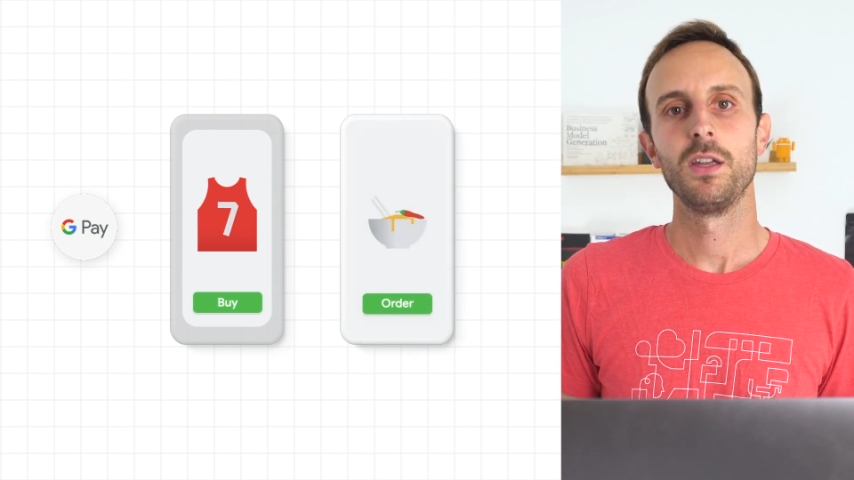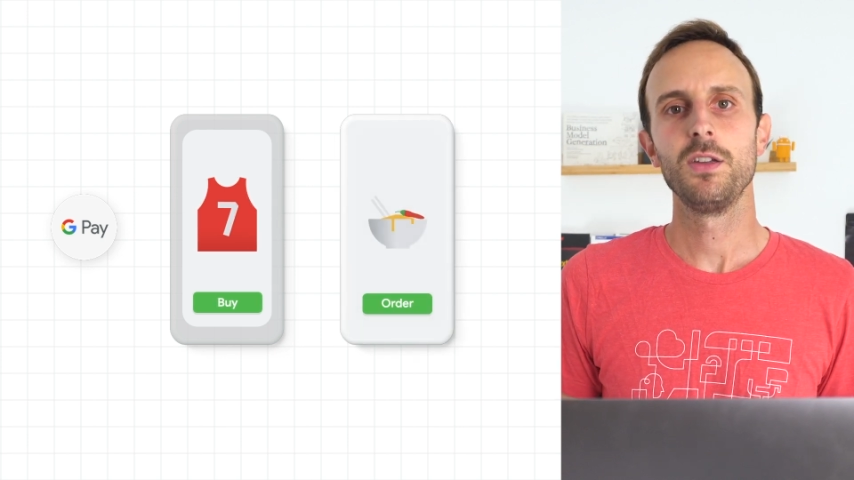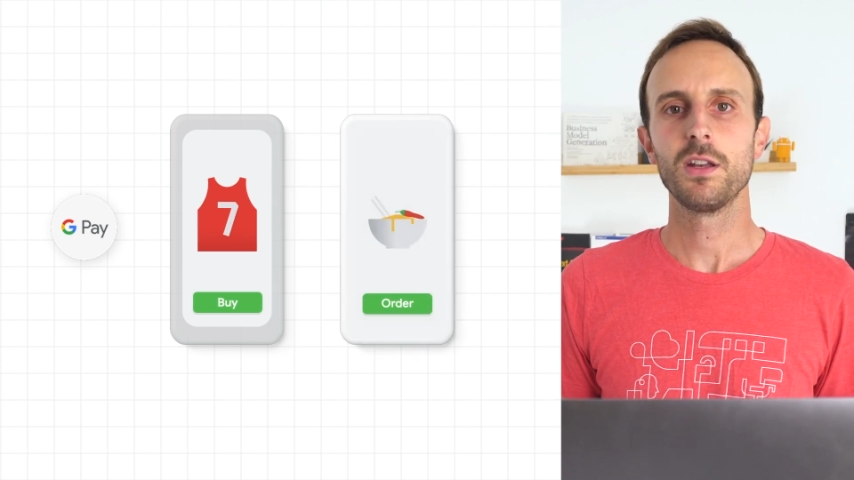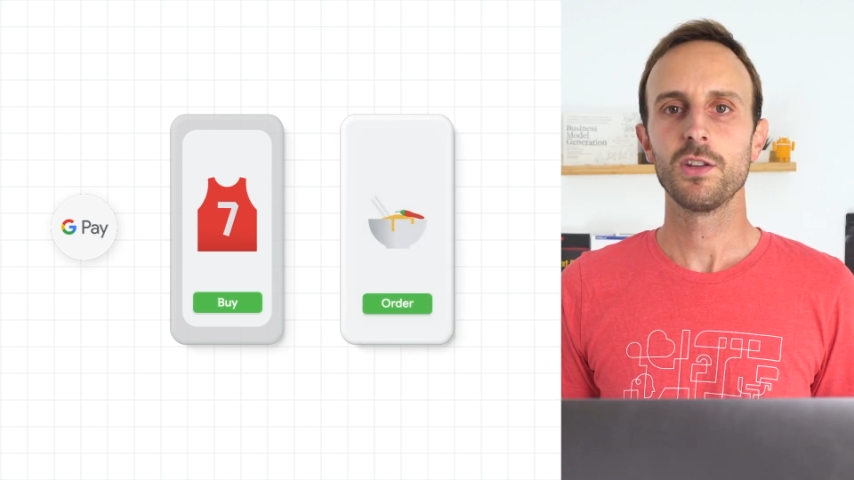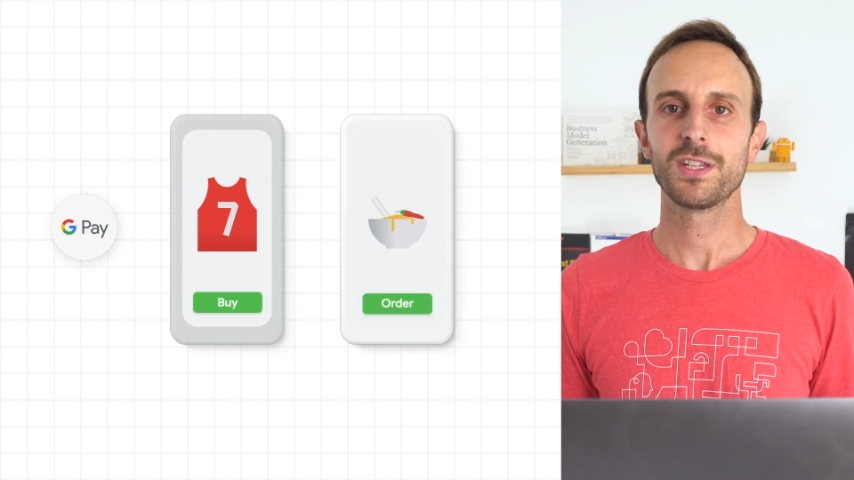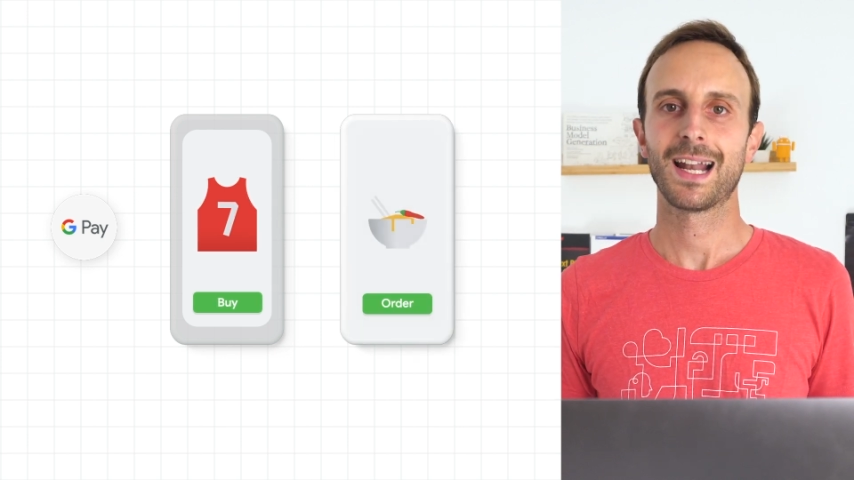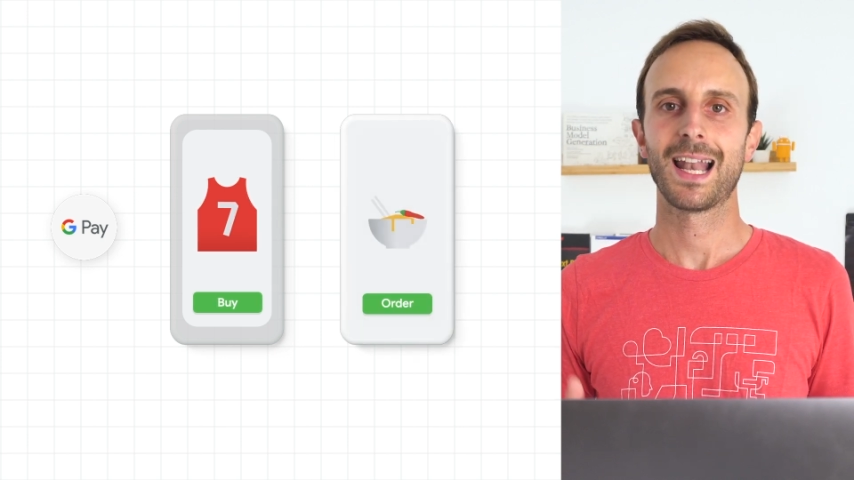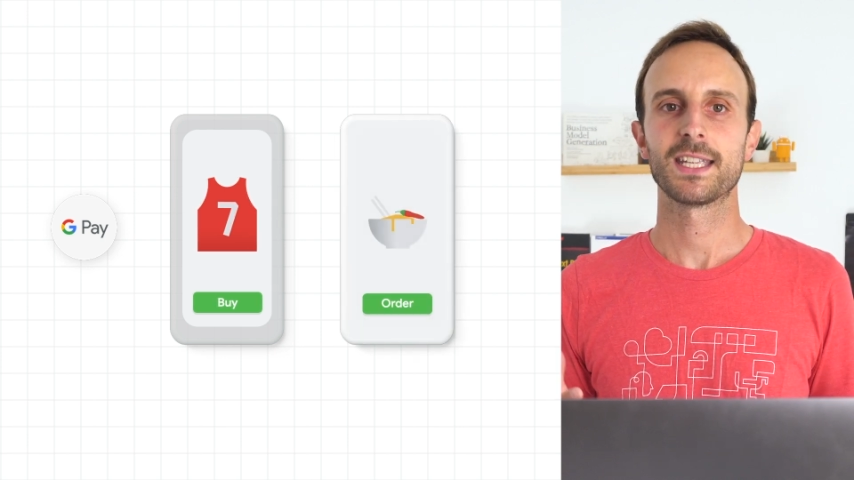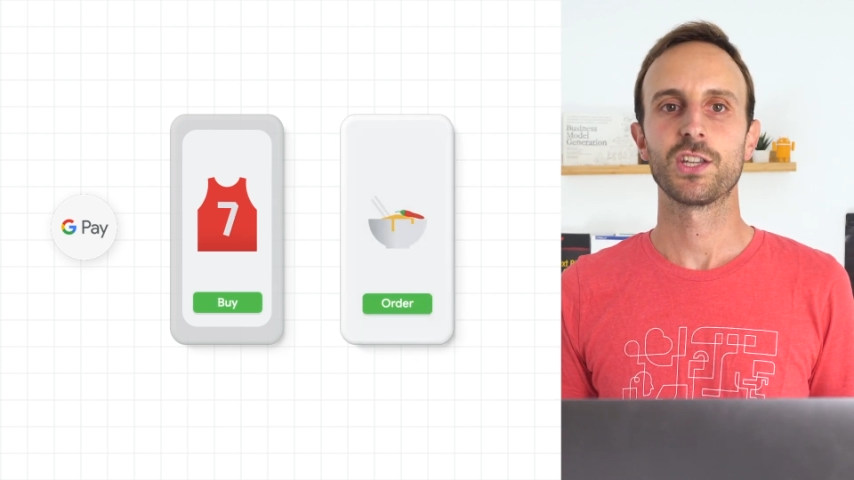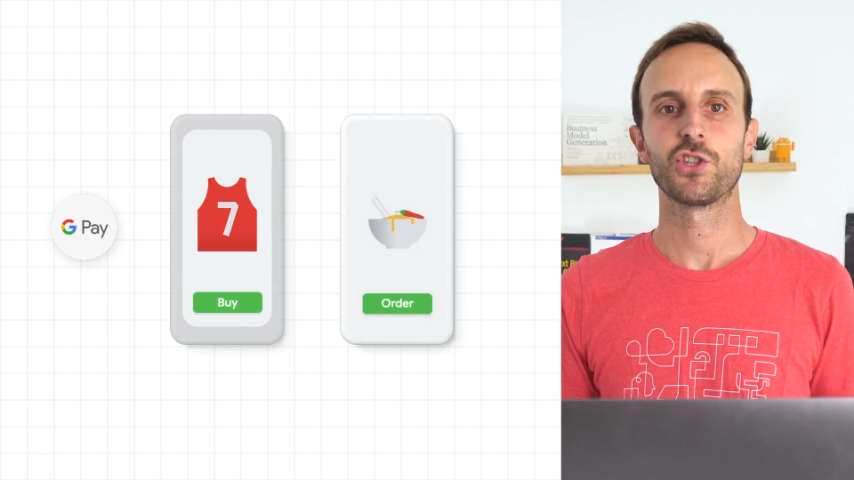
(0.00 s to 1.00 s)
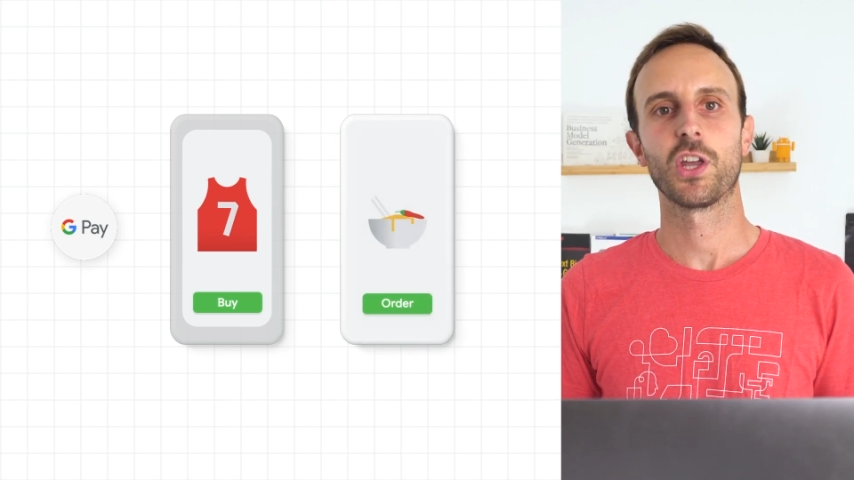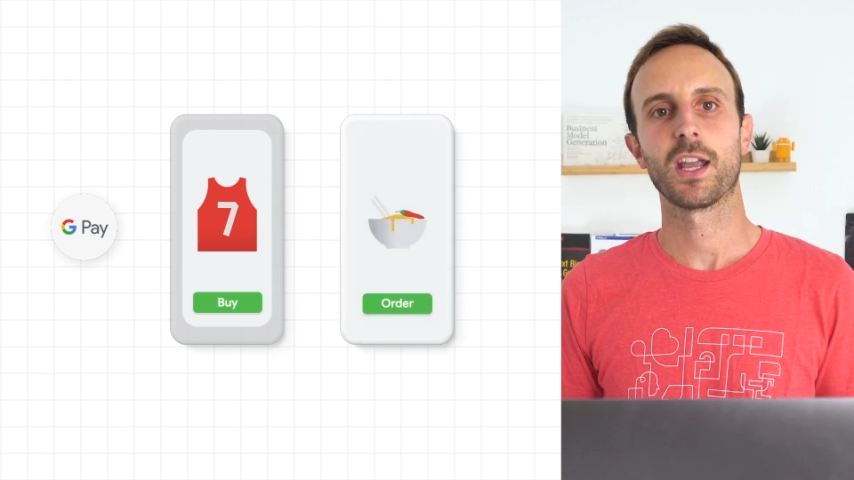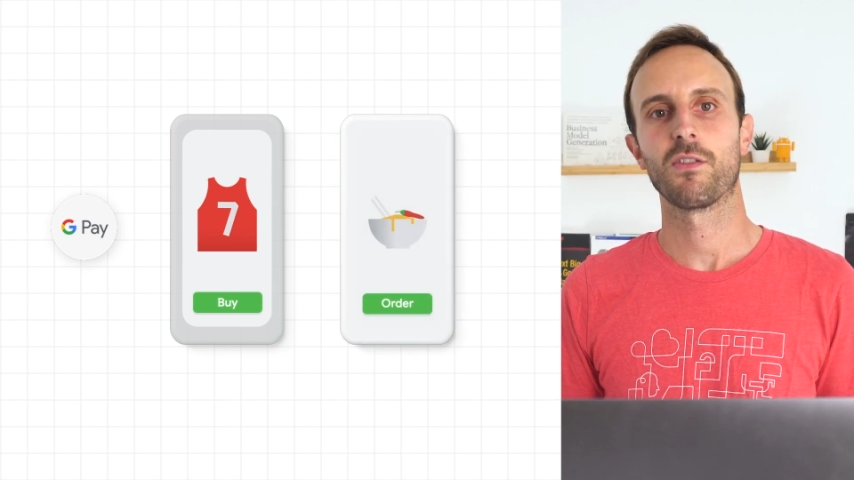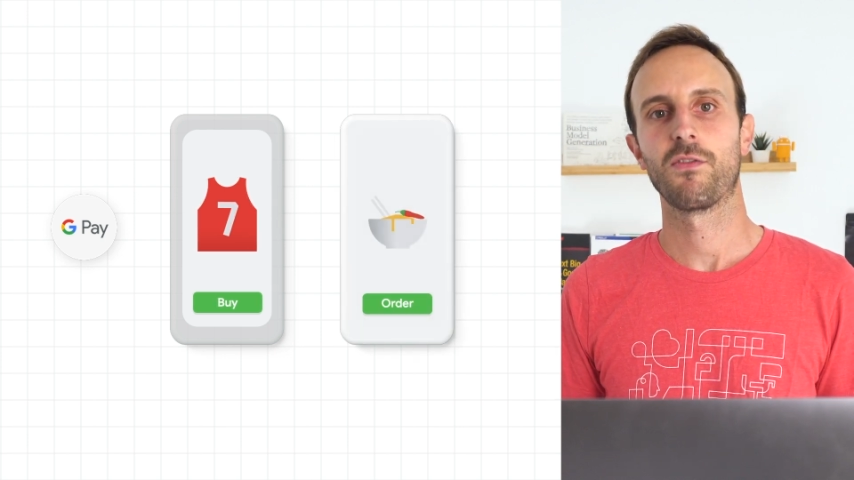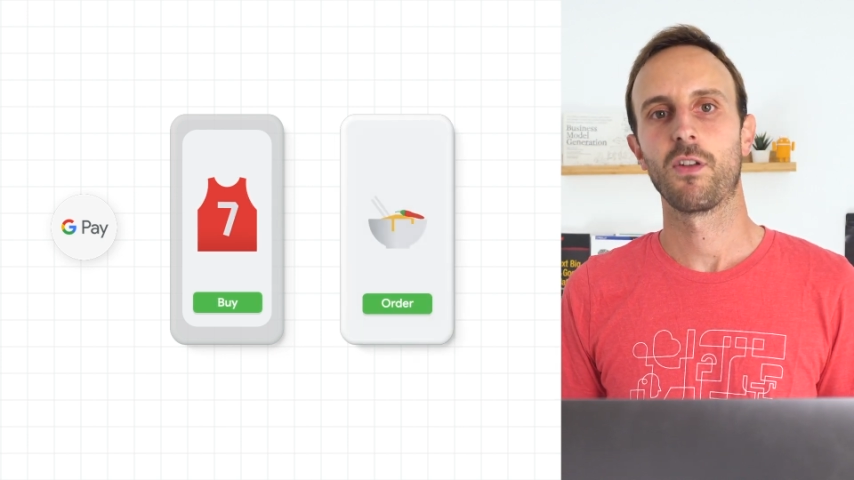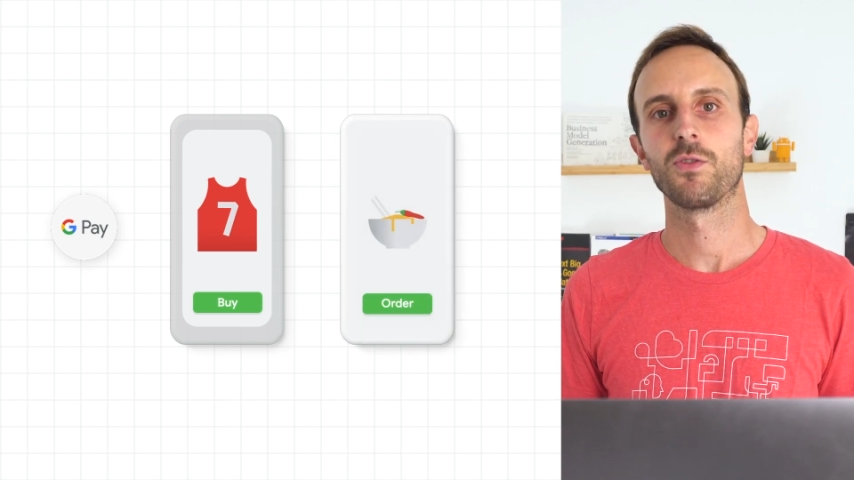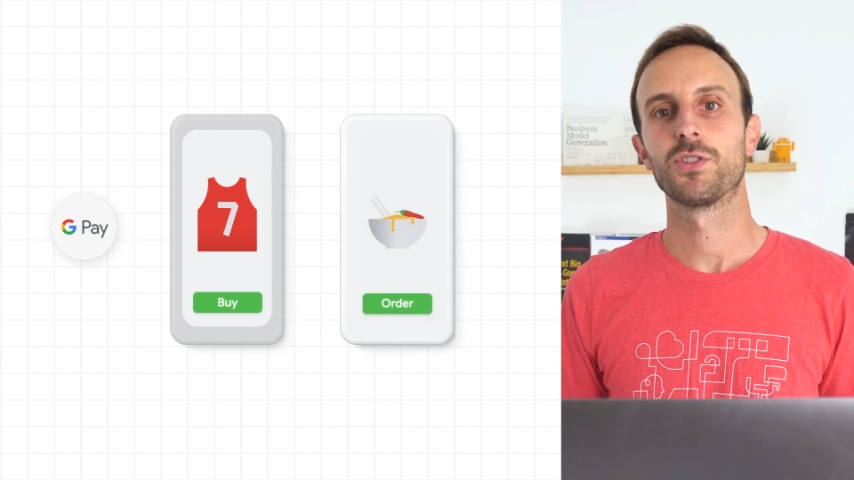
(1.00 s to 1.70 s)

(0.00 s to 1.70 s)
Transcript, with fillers: you can use a classic checkout flow